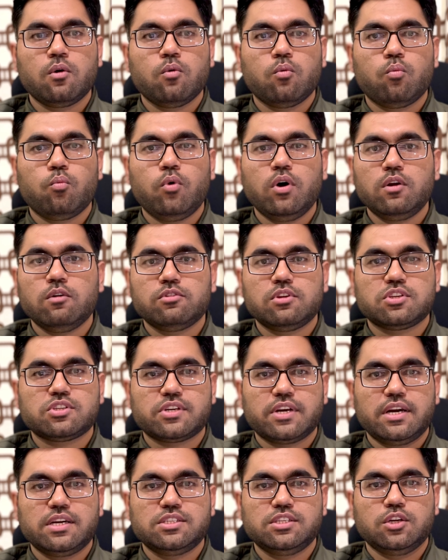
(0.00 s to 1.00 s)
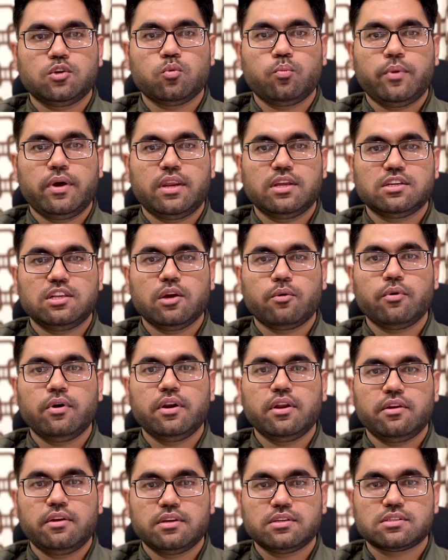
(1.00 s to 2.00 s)
One of the strategies to manage
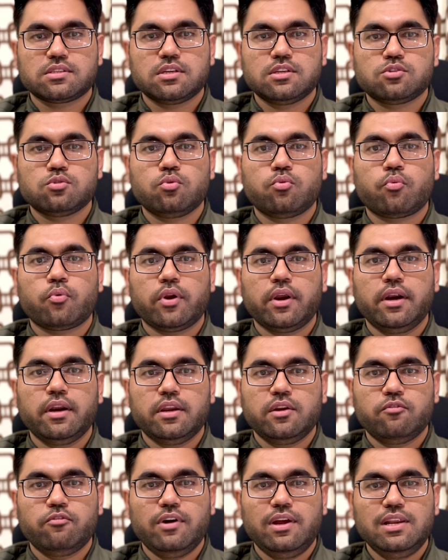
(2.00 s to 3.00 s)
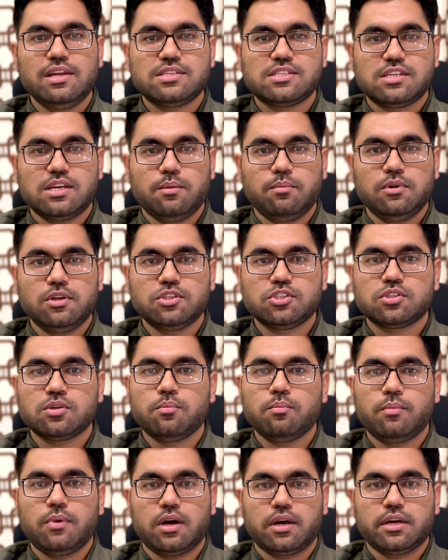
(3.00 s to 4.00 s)
liquidity risk is to trade in well-established
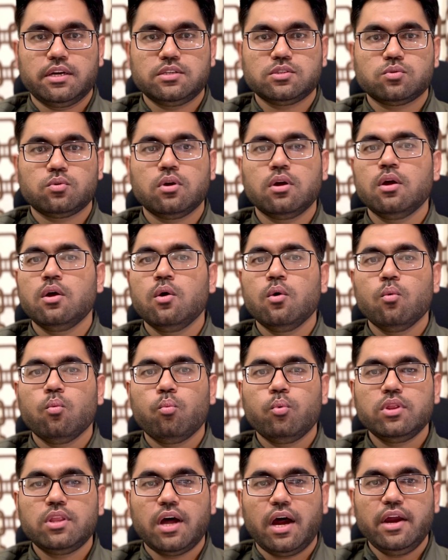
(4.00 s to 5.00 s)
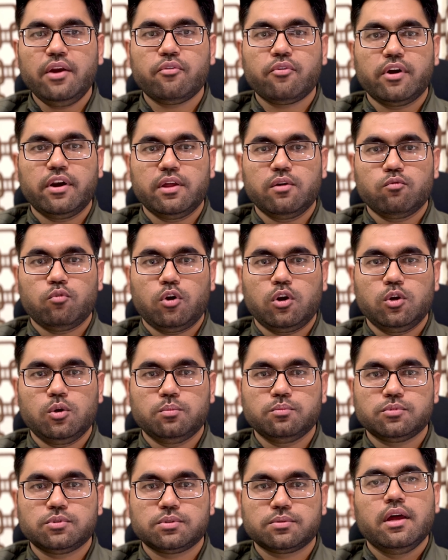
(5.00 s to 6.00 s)
markets with high trading
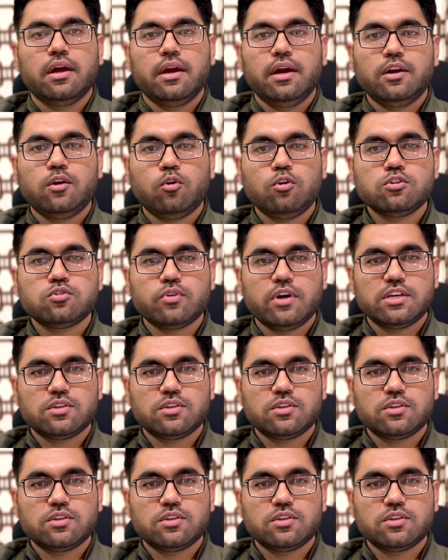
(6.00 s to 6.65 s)
volume. It also has